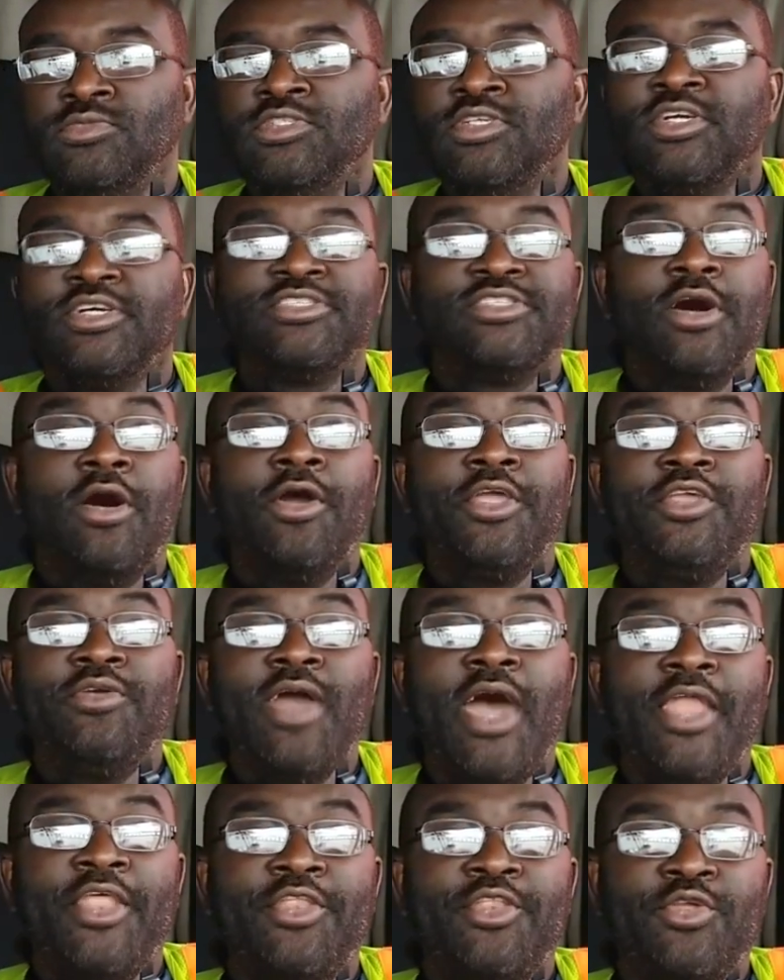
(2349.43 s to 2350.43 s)
Cause all you
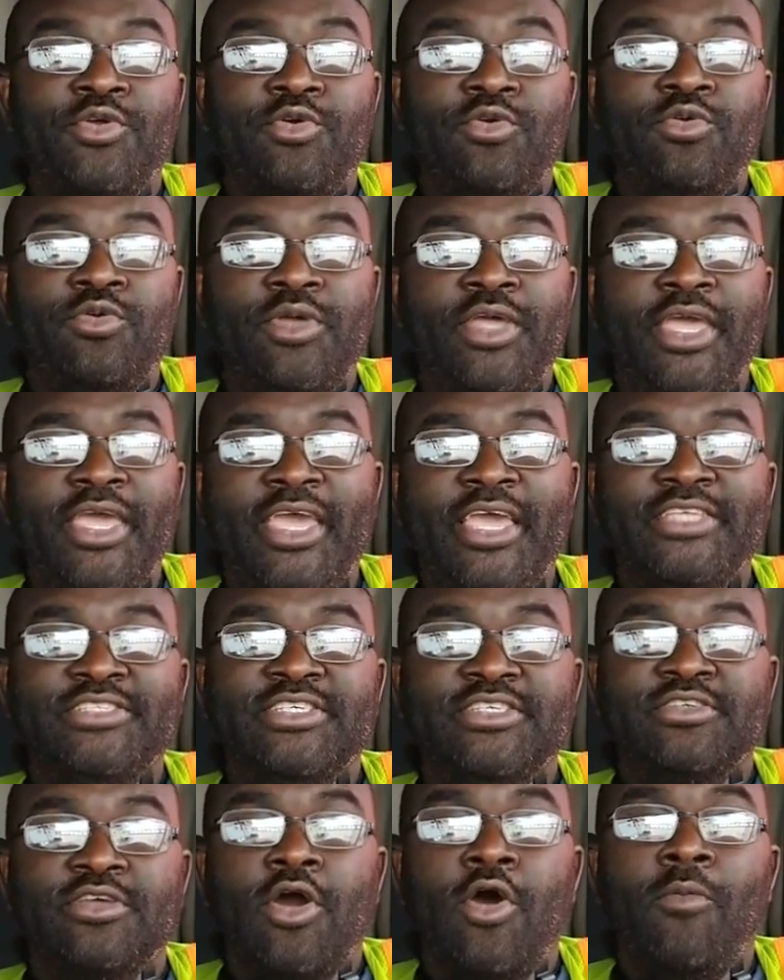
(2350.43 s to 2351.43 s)
gotta do is
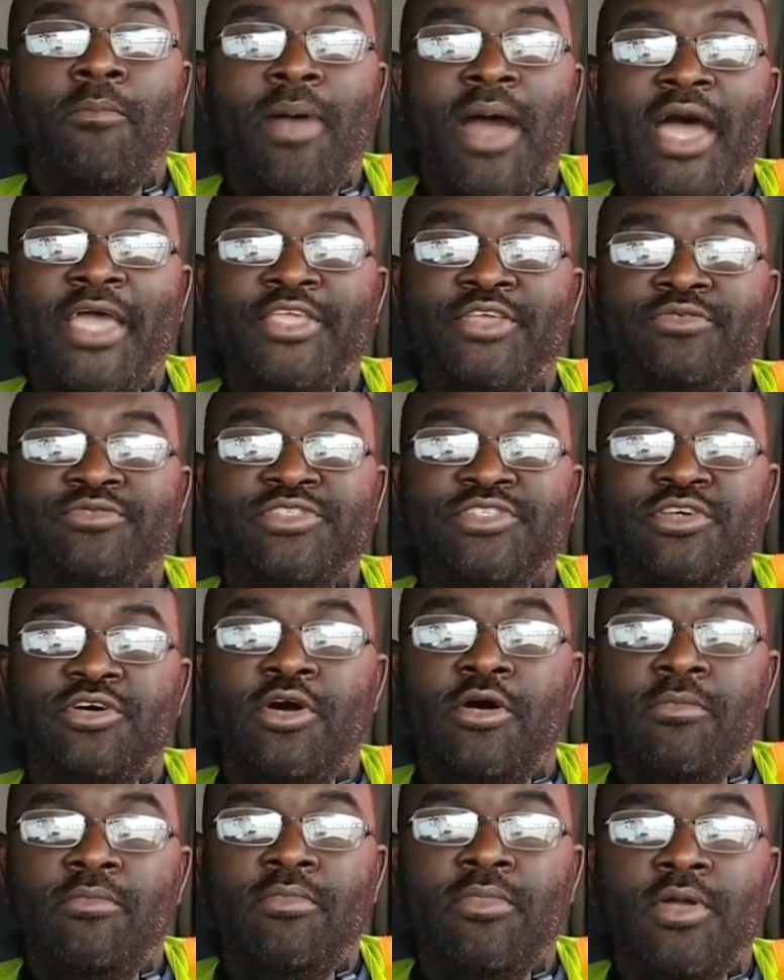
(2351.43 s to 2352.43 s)
just go buy you
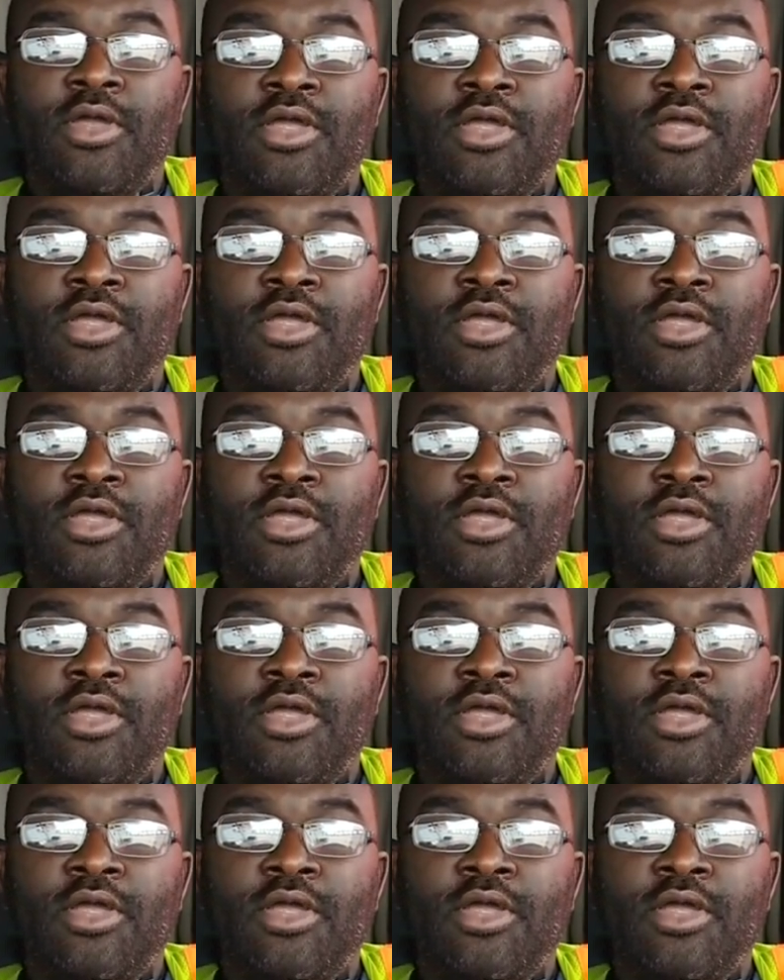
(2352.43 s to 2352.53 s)
some.